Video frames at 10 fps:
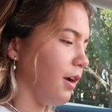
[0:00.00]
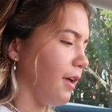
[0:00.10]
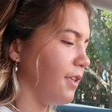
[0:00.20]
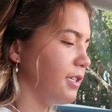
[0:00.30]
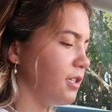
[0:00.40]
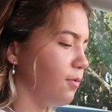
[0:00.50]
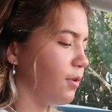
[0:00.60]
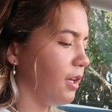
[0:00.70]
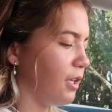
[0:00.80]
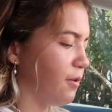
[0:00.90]
Okay, this is a
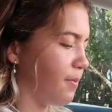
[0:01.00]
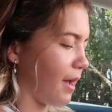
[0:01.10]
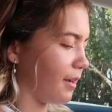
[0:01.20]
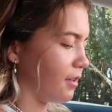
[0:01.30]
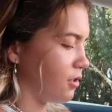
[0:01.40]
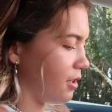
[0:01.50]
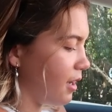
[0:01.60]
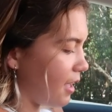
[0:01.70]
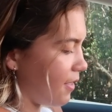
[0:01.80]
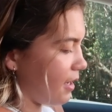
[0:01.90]
really cute
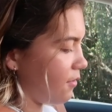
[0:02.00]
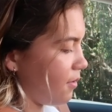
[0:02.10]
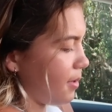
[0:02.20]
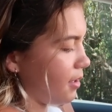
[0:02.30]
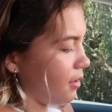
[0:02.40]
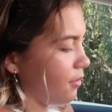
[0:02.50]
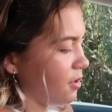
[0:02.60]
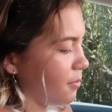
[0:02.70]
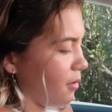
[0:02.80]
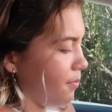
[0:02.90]
packaging. I think it's from like a little
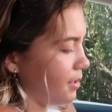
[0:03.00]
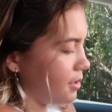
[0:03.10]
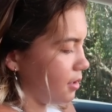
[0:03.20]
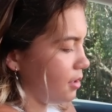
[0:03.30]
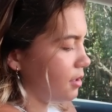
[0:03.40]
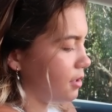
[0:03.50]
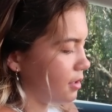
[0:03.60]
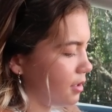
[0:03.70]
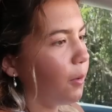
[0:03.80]
small business.